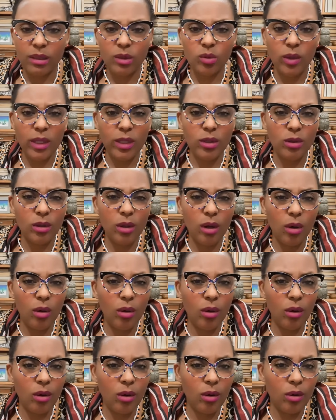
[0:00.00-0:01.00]
But when you
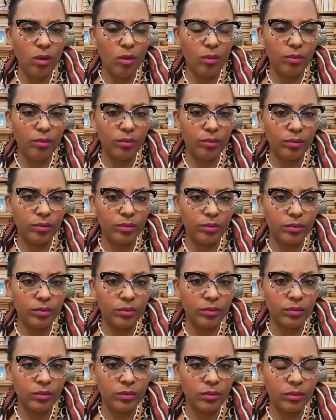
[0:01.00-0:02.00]
go home,
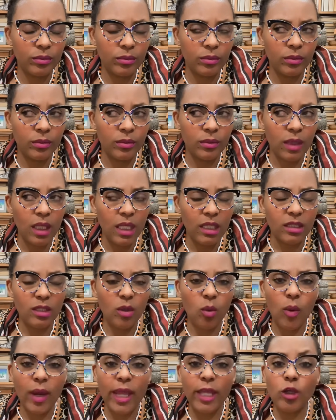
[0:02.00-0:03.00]

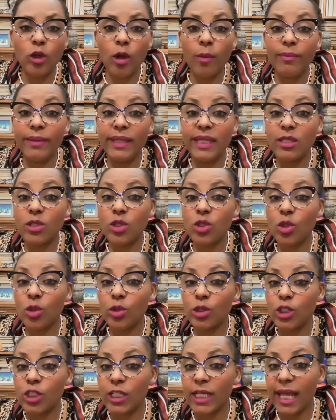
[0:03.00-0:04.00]
the way you're being
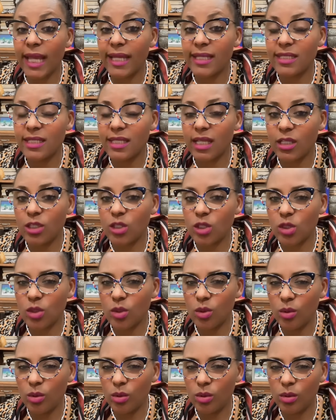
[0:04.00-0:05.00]
socialized at
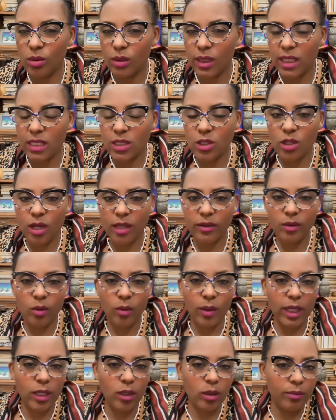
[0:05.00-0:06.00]
school is not the
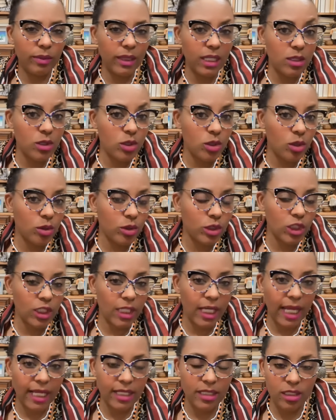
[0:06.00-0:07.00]
way you're being
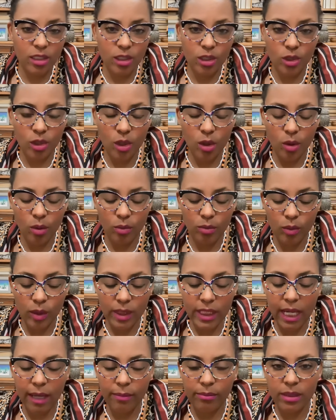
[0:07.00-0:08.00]
socialized at home.
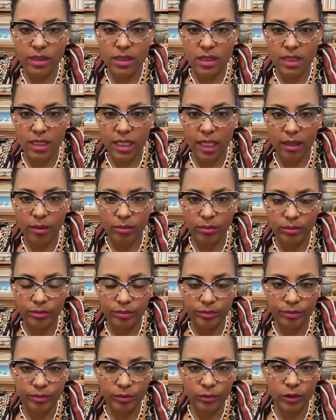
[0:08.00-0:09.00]
What happens there?
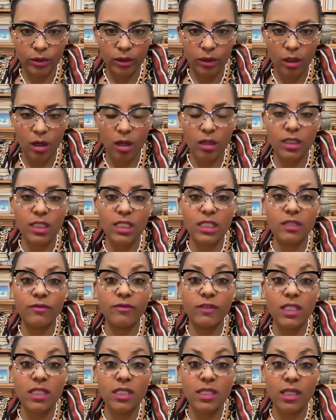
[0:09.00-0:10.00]

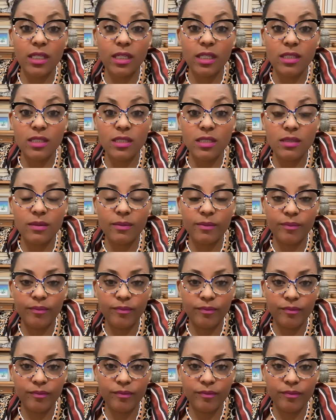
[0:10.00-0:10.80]
Cognitive dissonance.